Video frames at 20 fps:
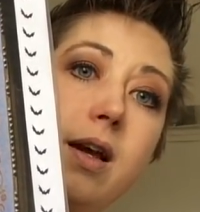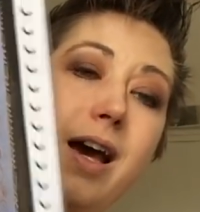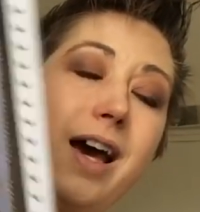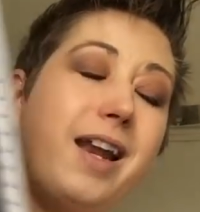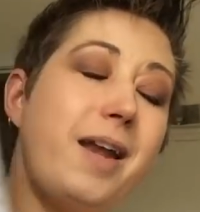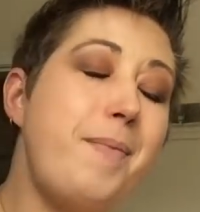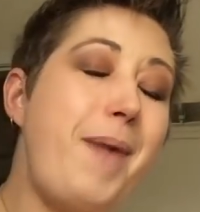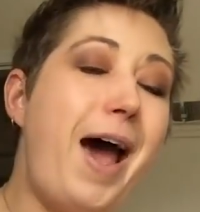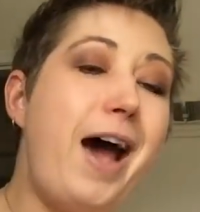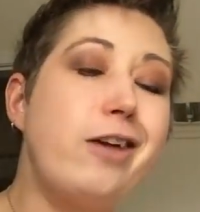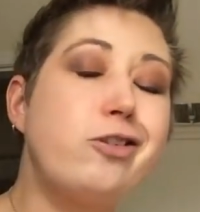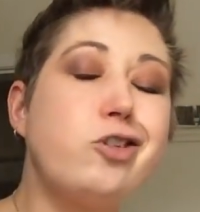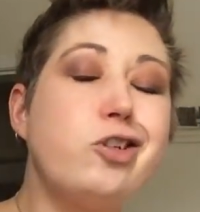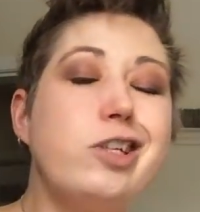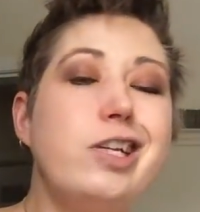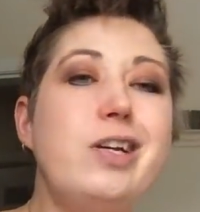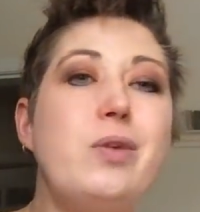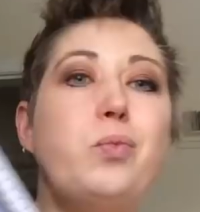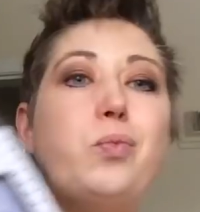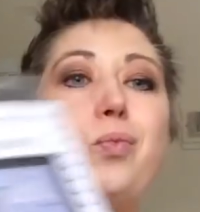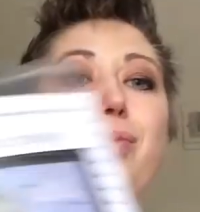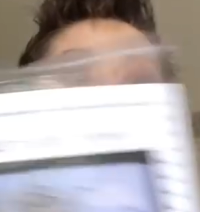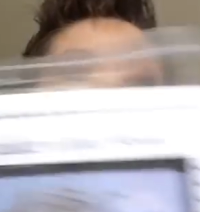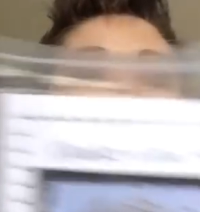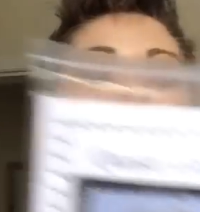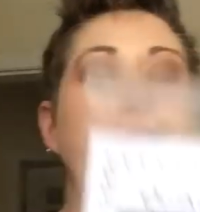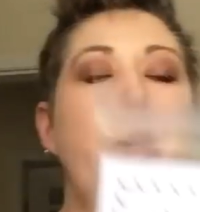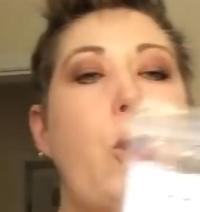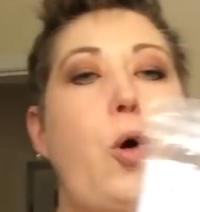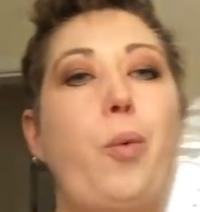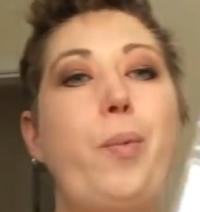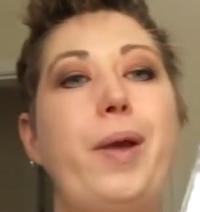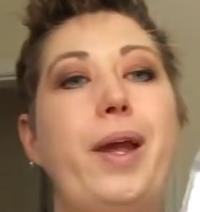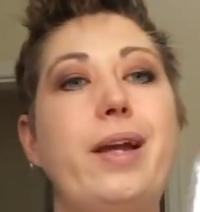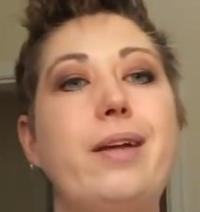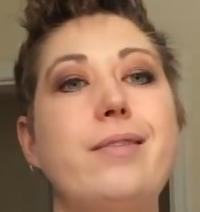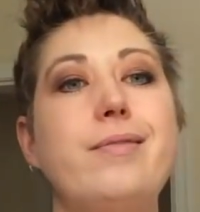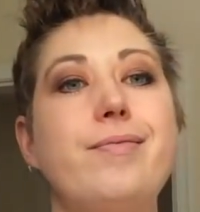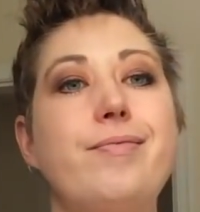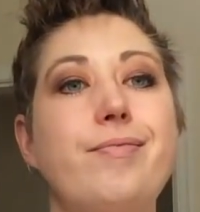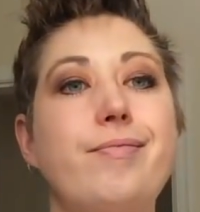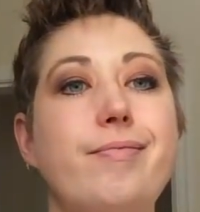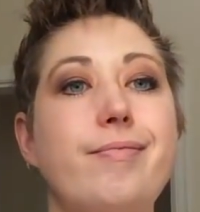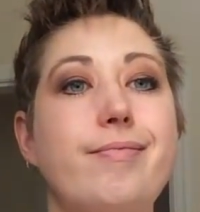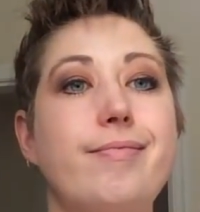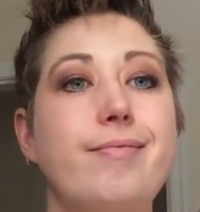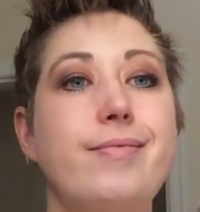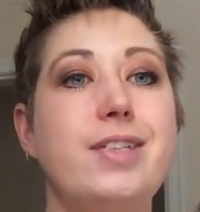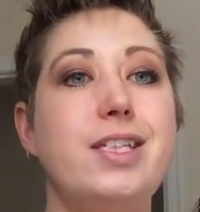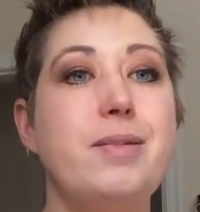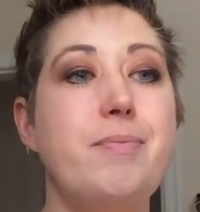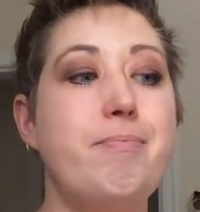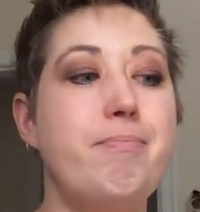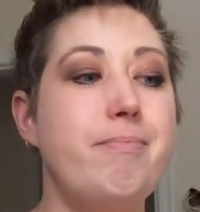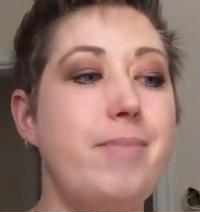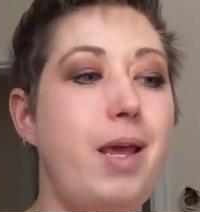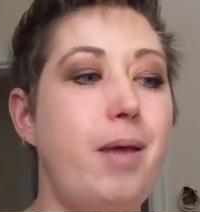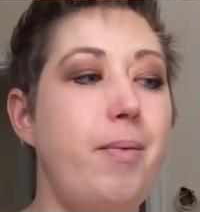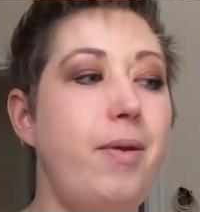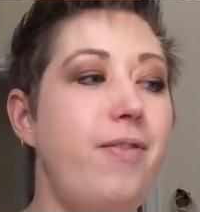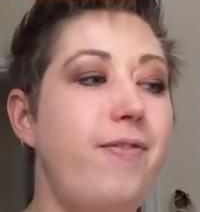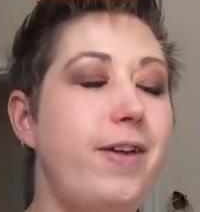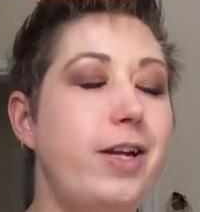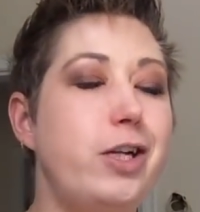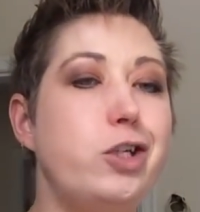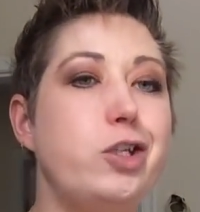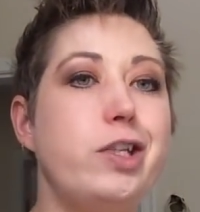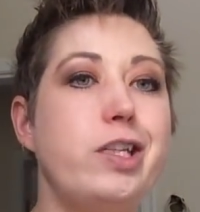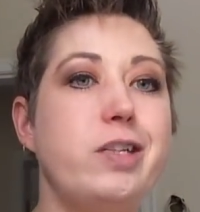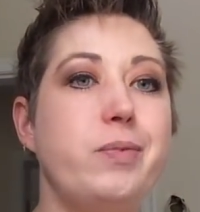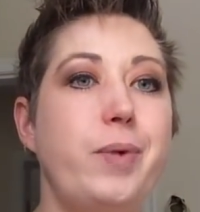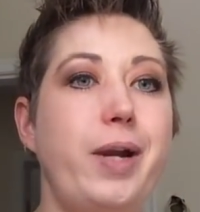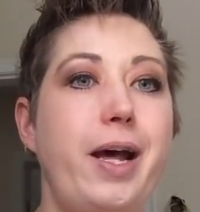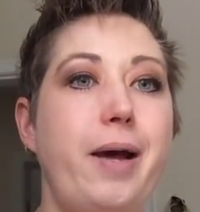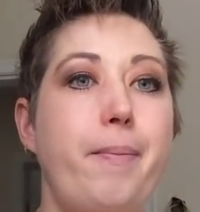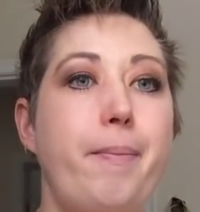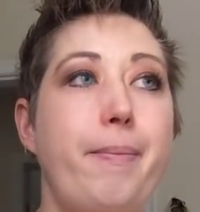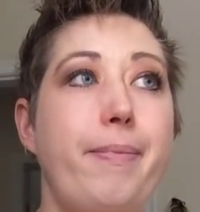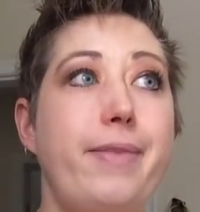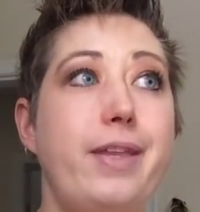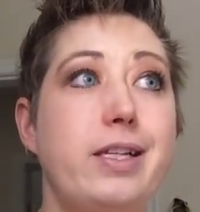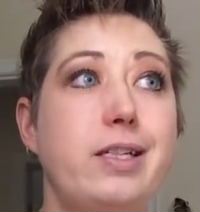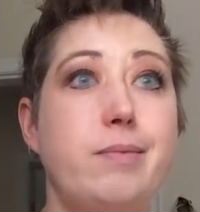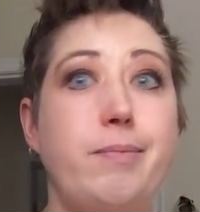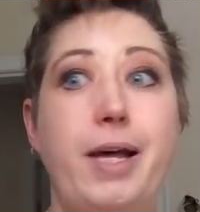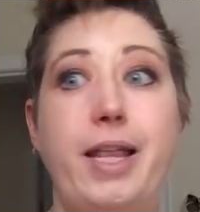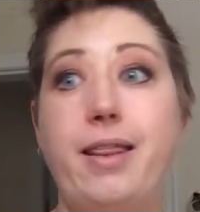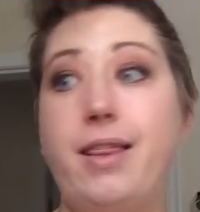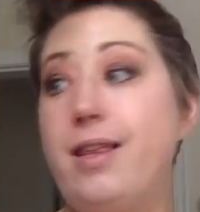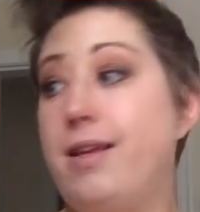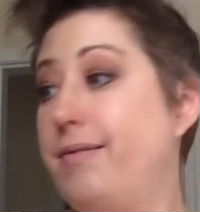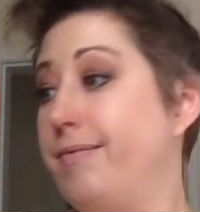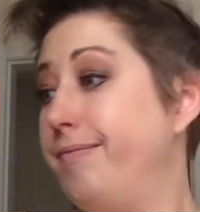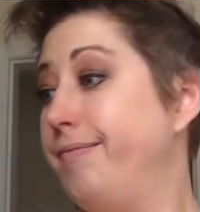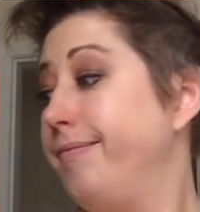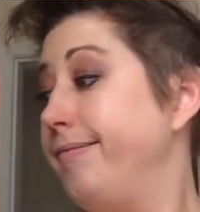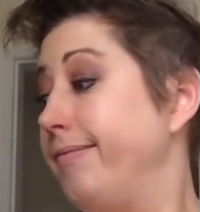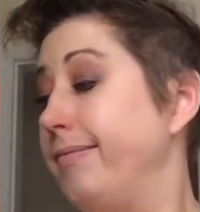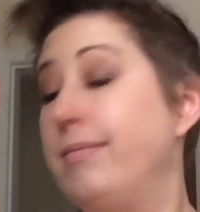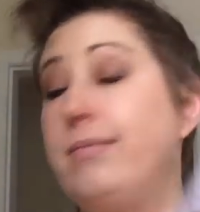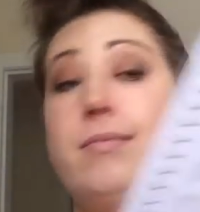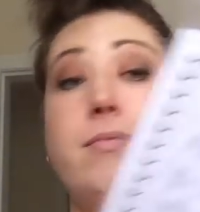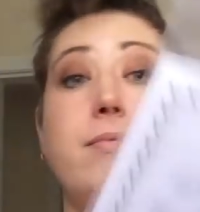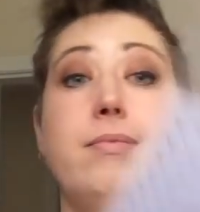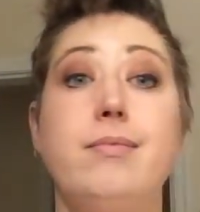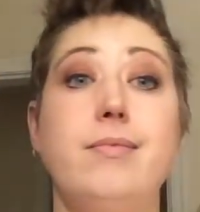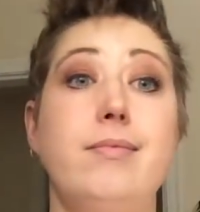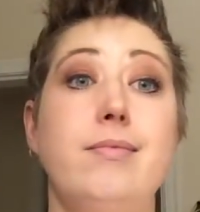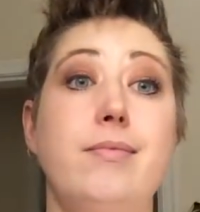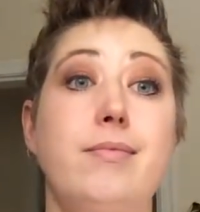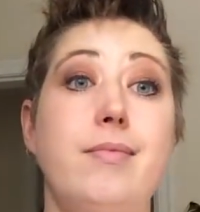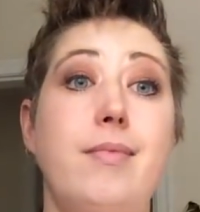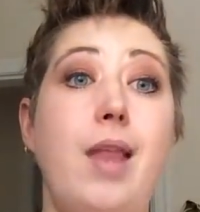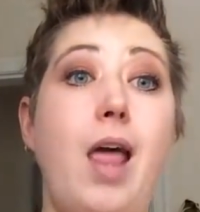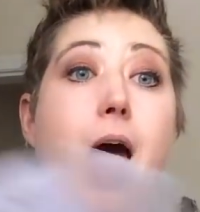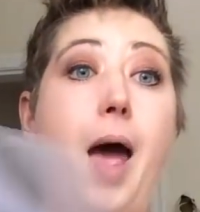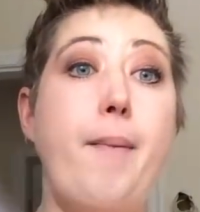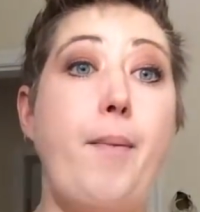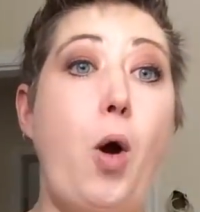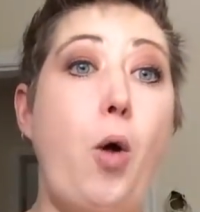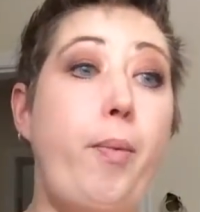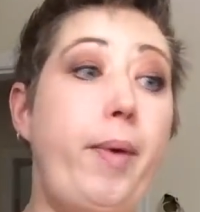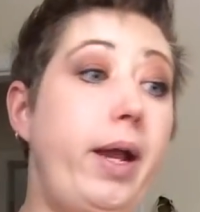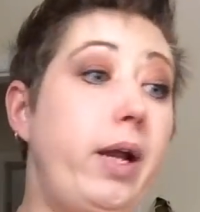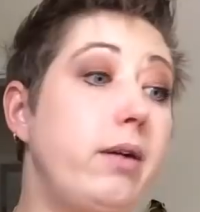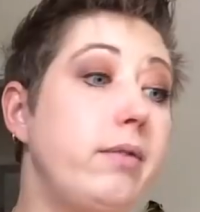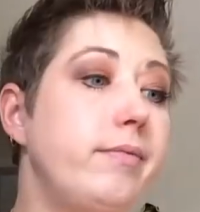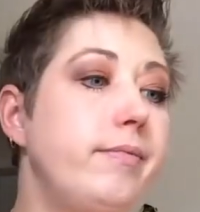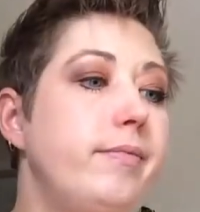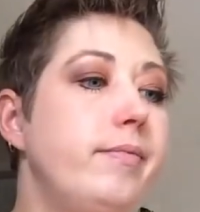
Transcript: And I'm actually really hoping to maybe finish this one up this month. I'm hoping.